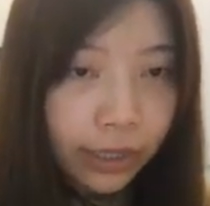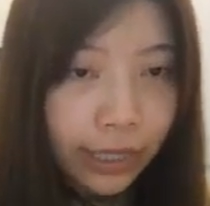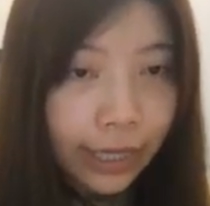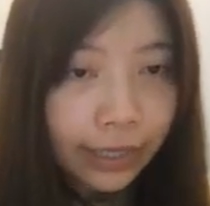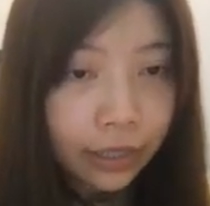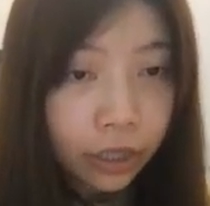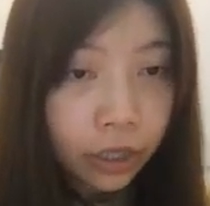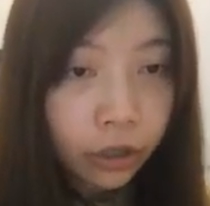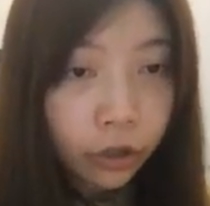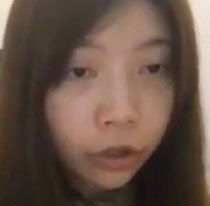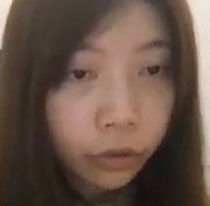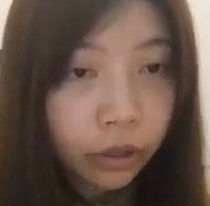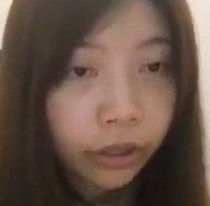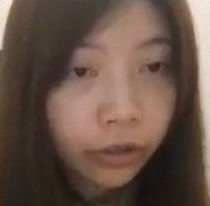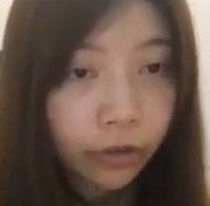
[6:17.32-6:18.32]

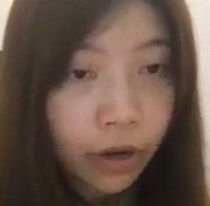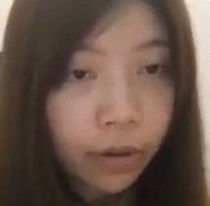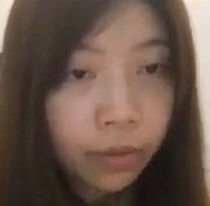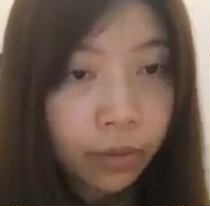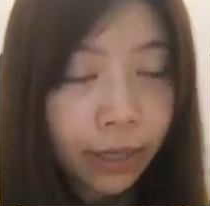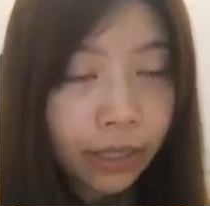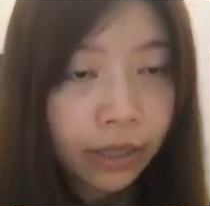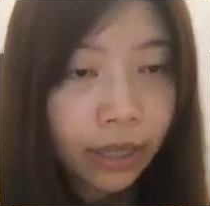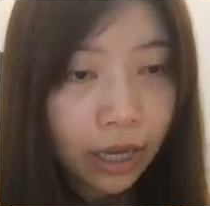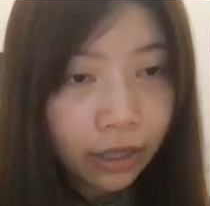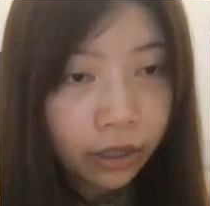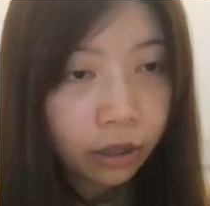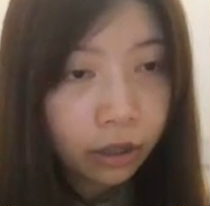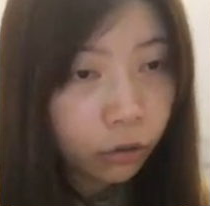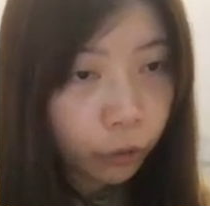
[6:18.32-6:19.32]
Testicular development
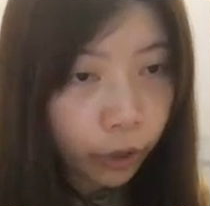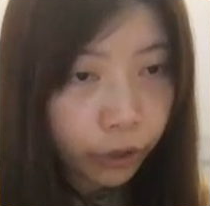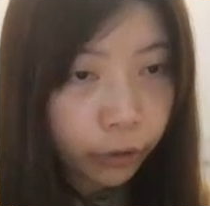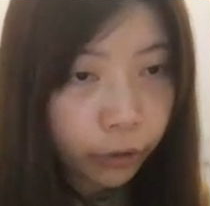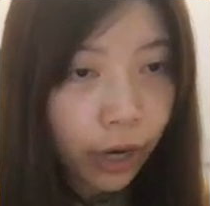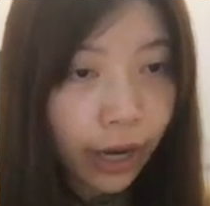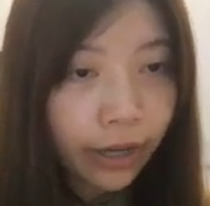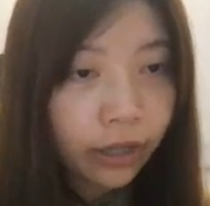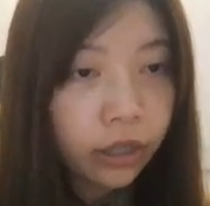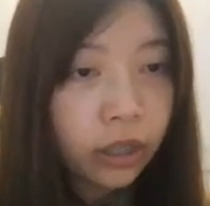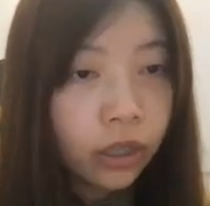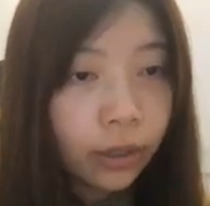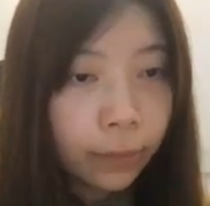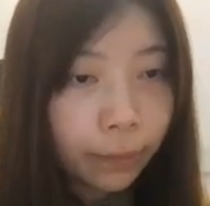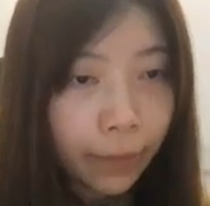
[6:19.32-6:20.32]
does not require
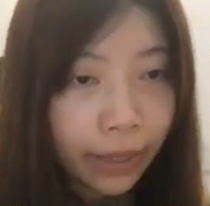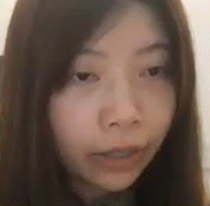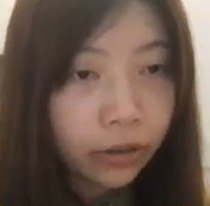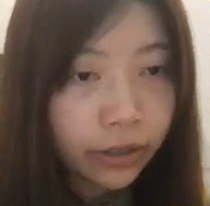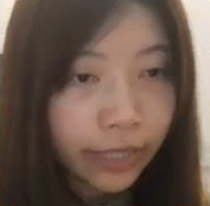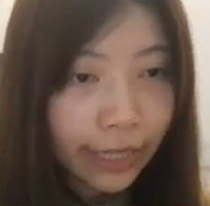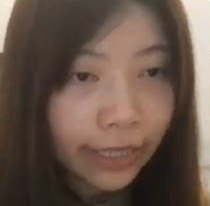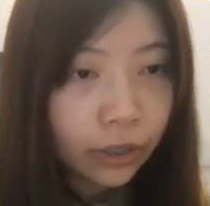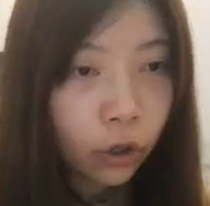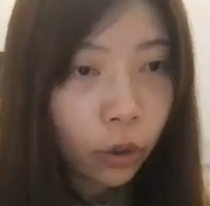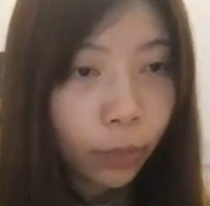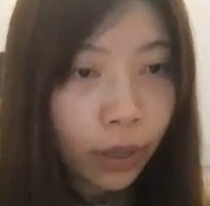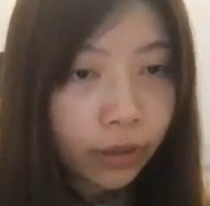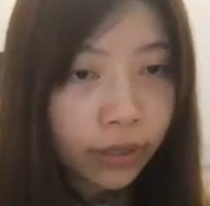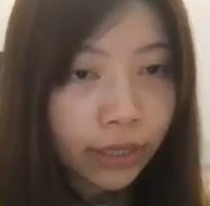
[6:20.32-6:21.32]
male sex
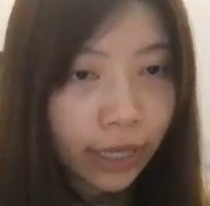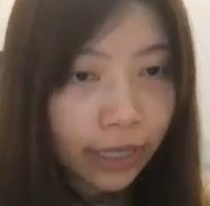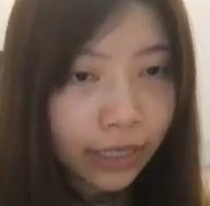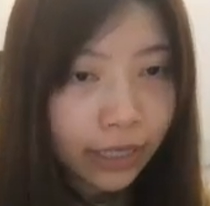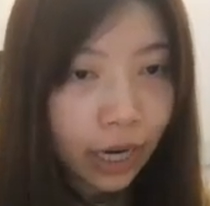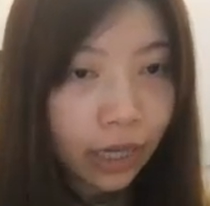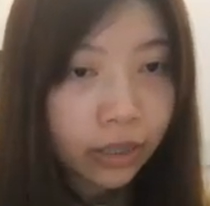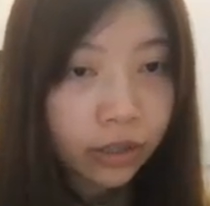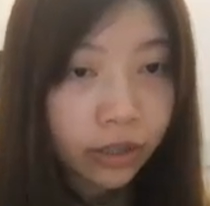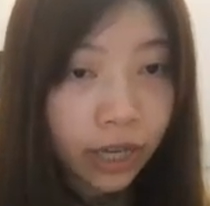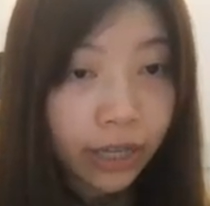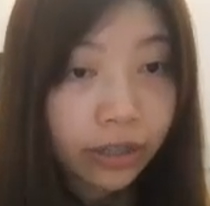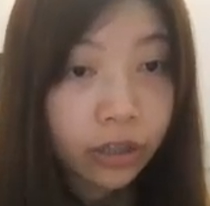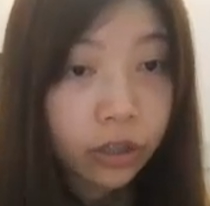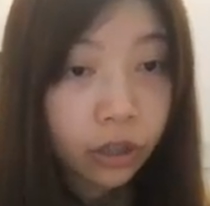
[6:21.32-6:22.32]
hormones such as
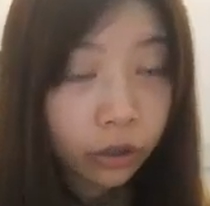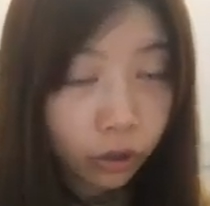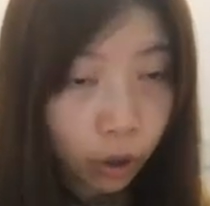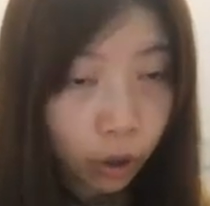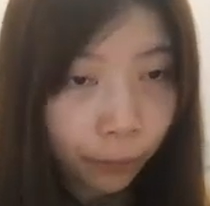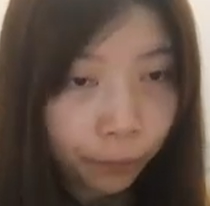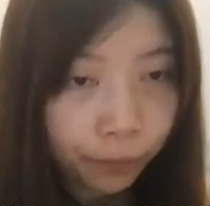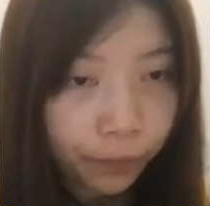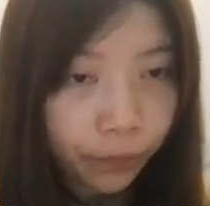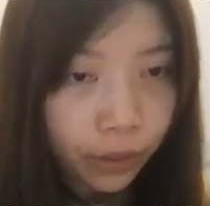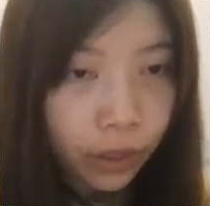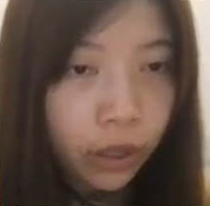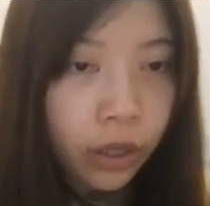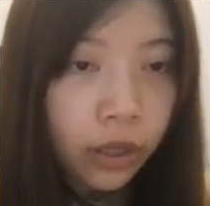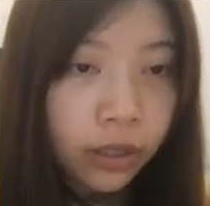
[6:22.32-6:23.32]
testosterone.
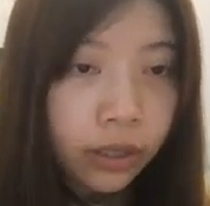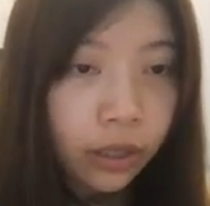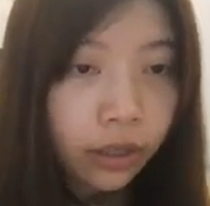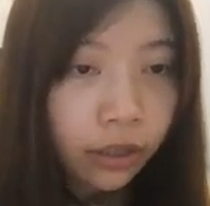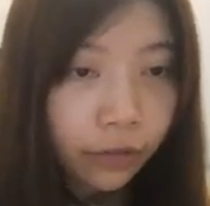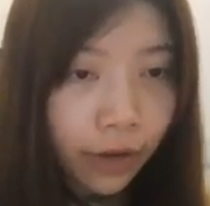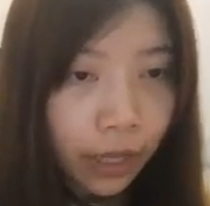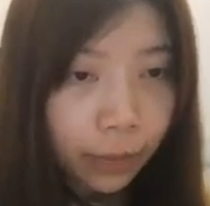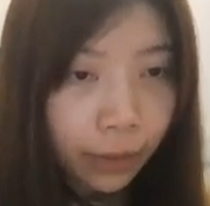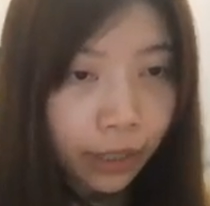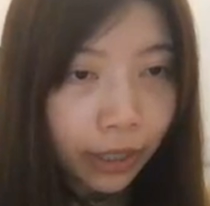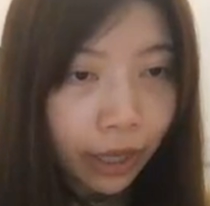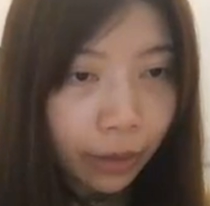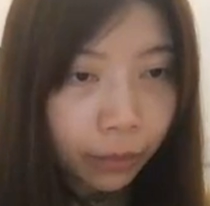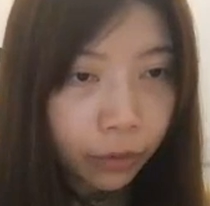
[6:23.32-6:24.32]
The
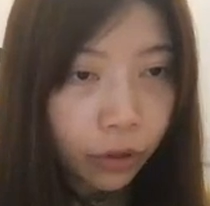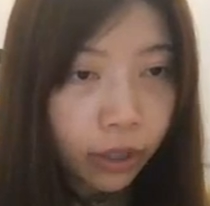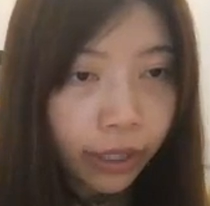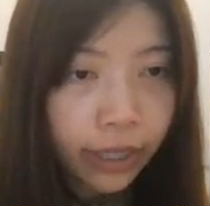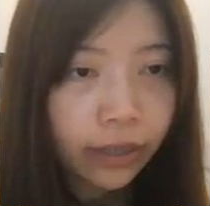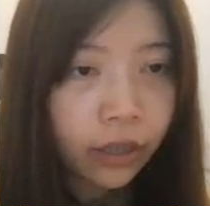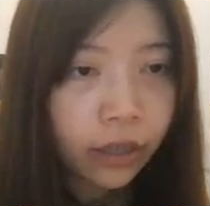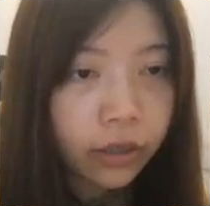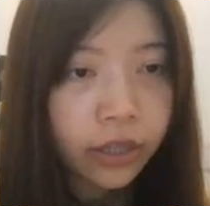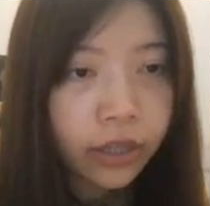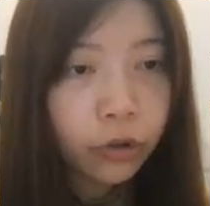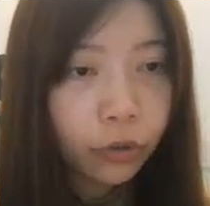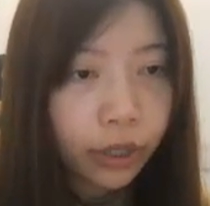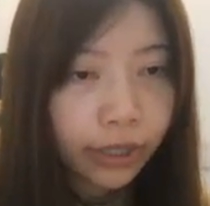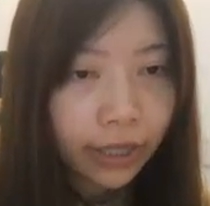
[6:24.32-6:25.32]
developing embryo cannot
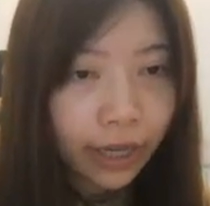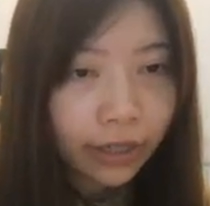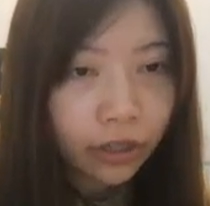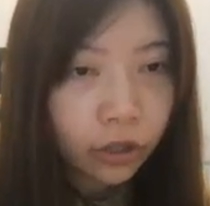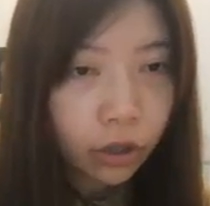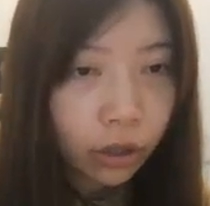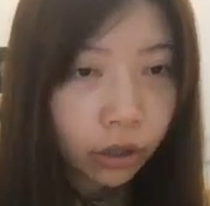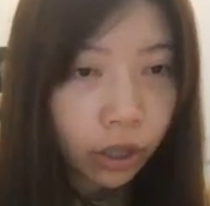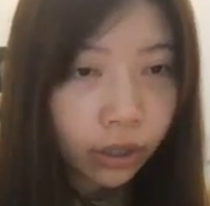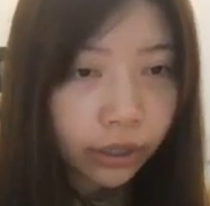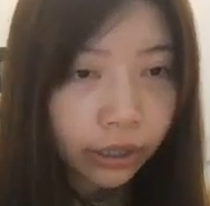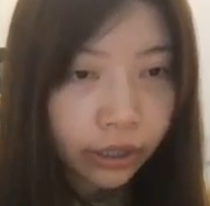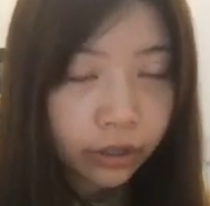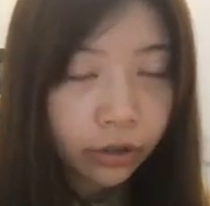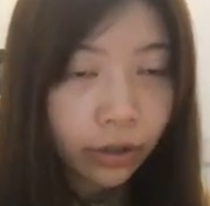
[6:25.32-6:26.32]
secrete testosterone
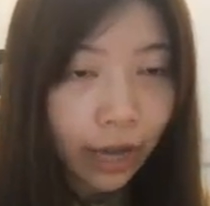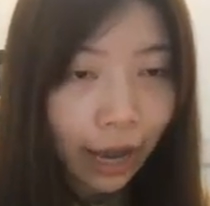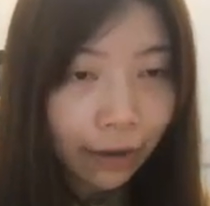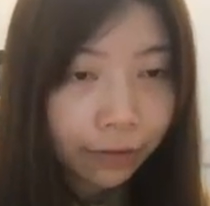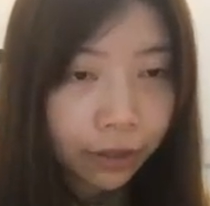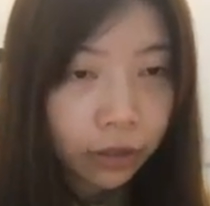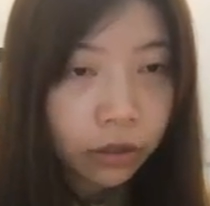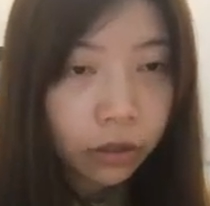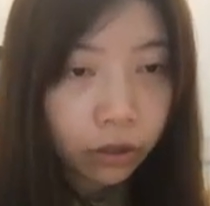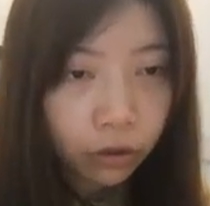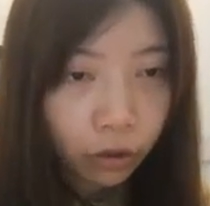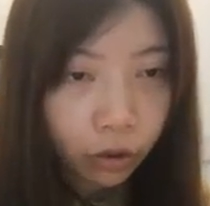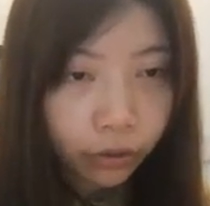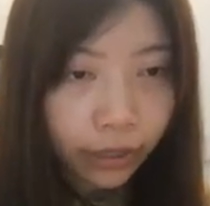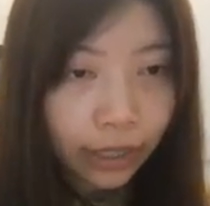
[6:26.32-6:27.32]
until after the
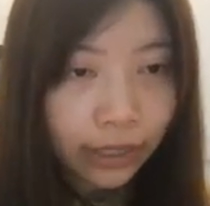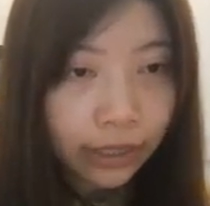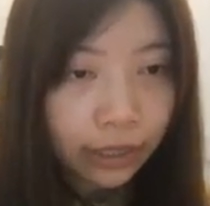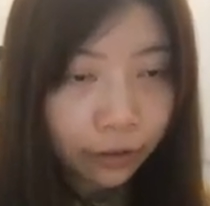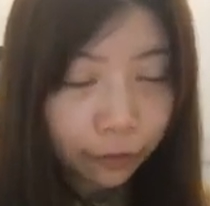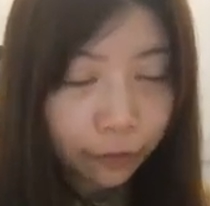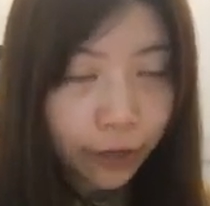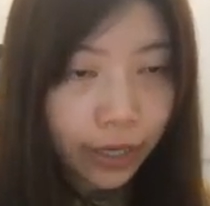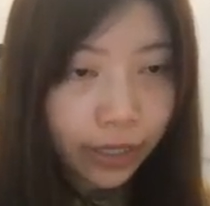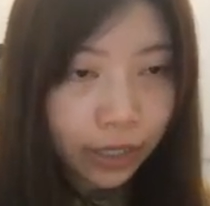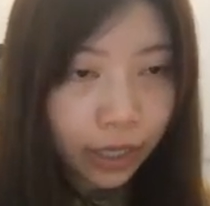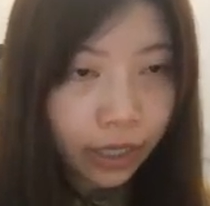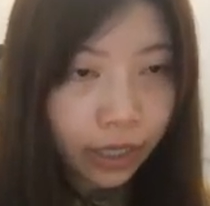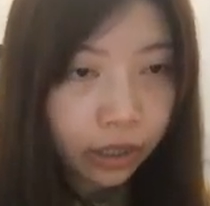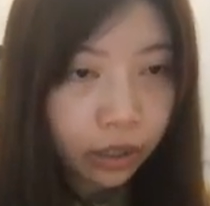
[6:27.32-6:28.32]
gonad
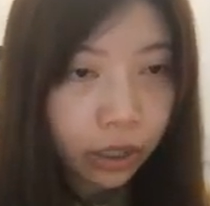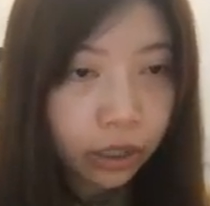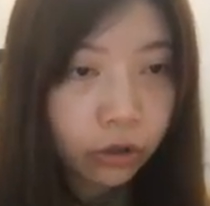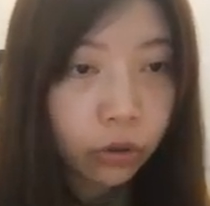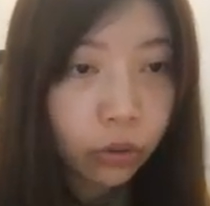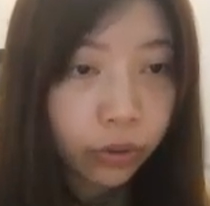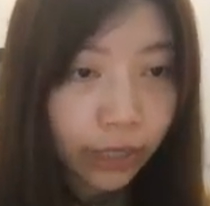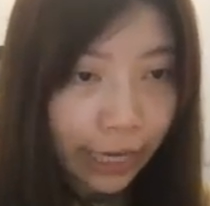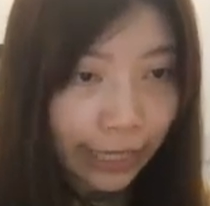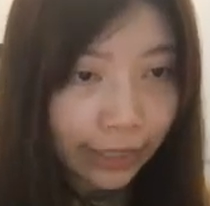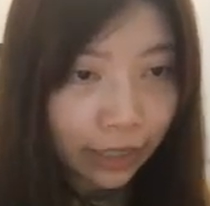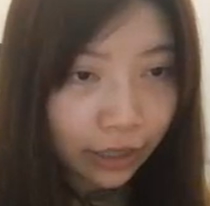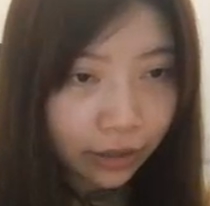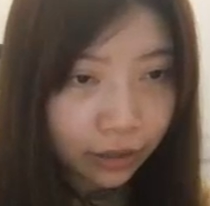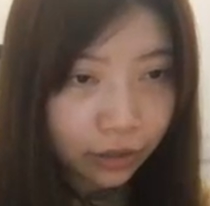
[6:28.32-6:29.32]
differentiates into
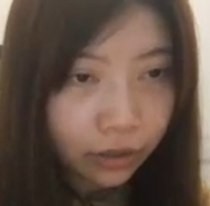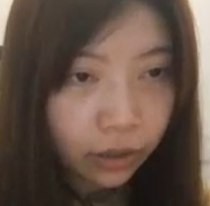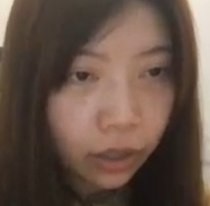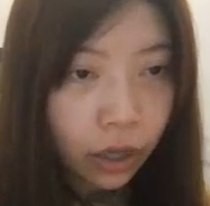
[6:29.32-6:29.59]
testes.